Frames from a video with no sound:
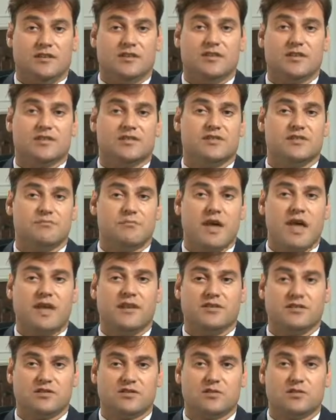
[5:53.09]
This is
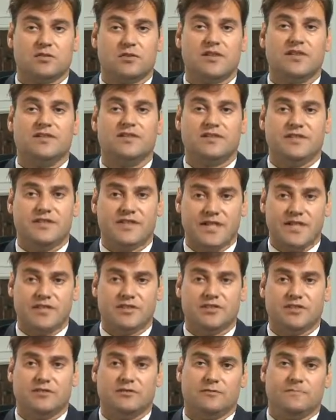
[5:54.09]
mandatory
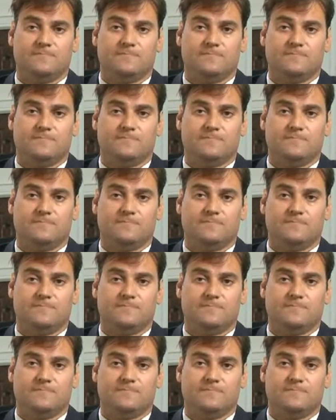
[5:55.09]
detention.